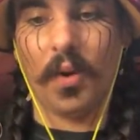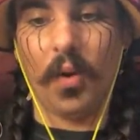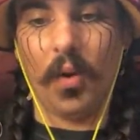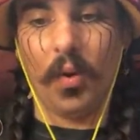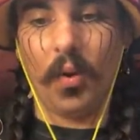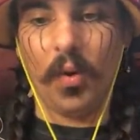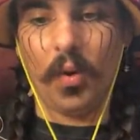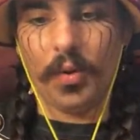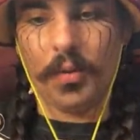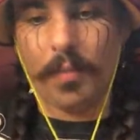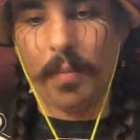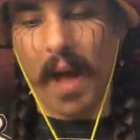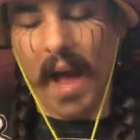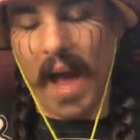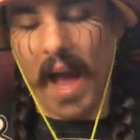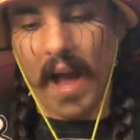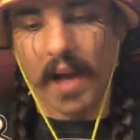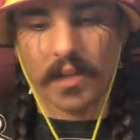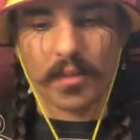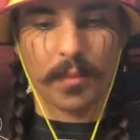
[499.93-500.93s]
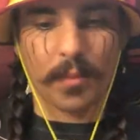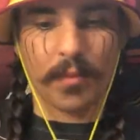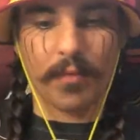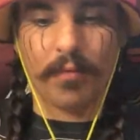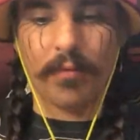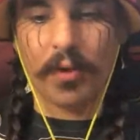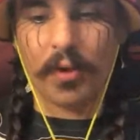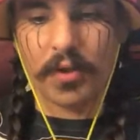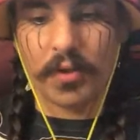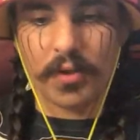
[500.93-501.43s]
Old packs from the
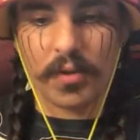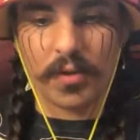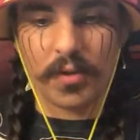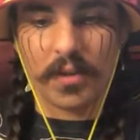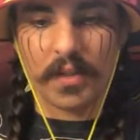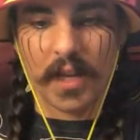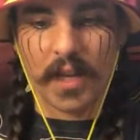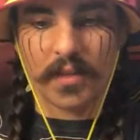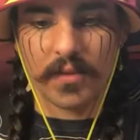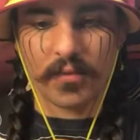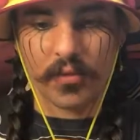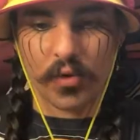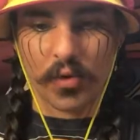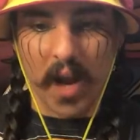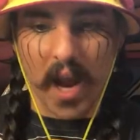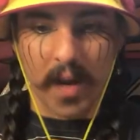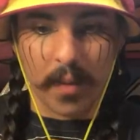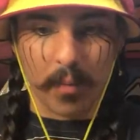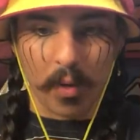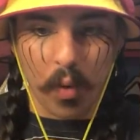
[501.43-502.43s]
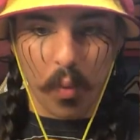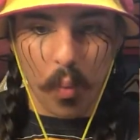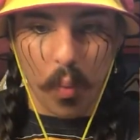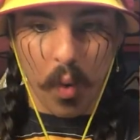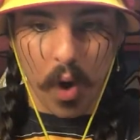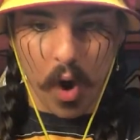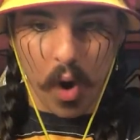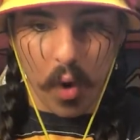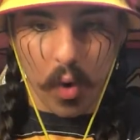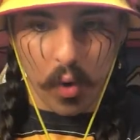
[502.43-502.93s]
first two sets of Dragon Ball.
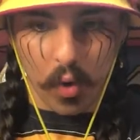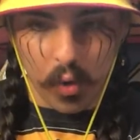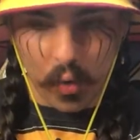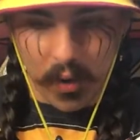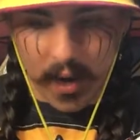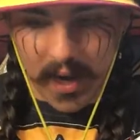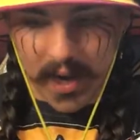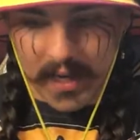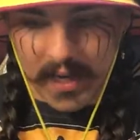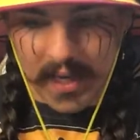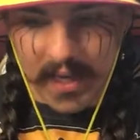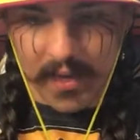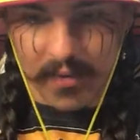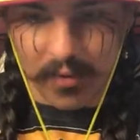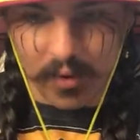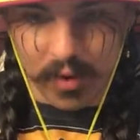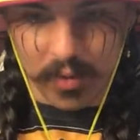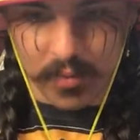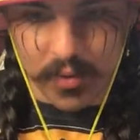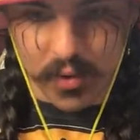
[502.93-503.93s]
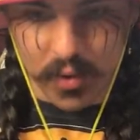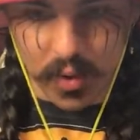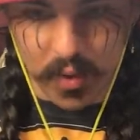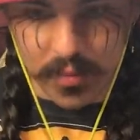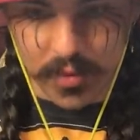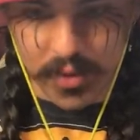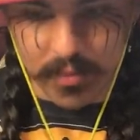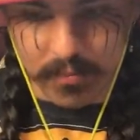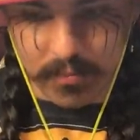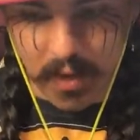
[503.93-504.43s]
Whoa, Grand Evil
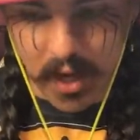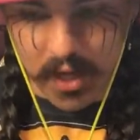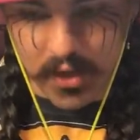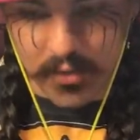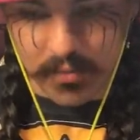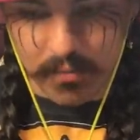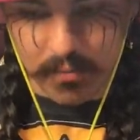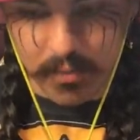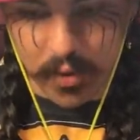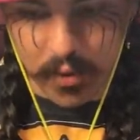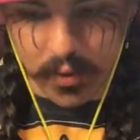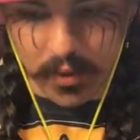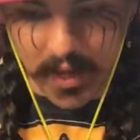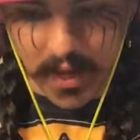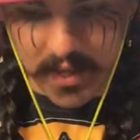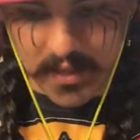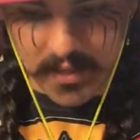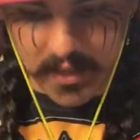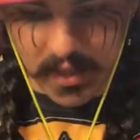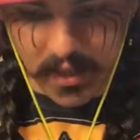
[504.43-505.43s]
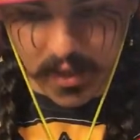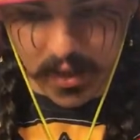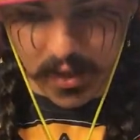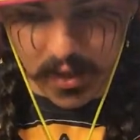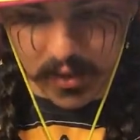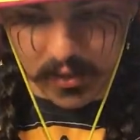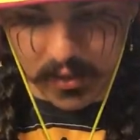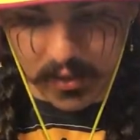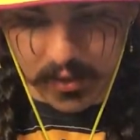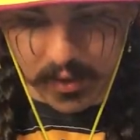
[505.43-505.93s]
Absorption Majin Buu. That is a
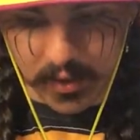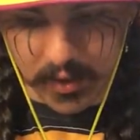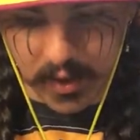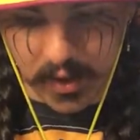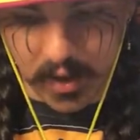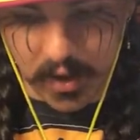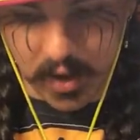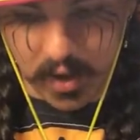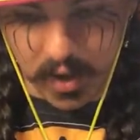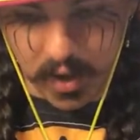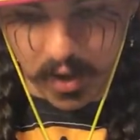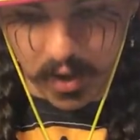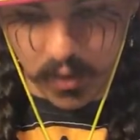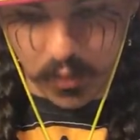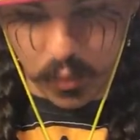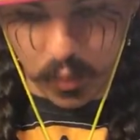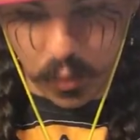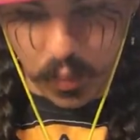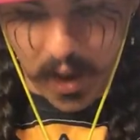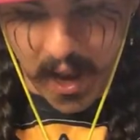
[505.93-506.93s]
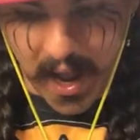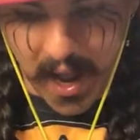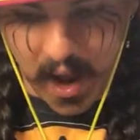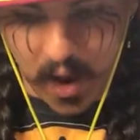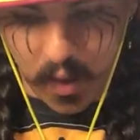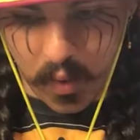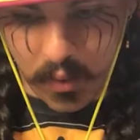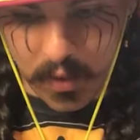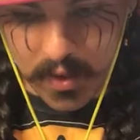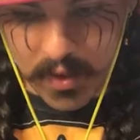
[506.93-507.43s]
good looking card.
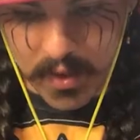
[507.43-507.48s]
Wow.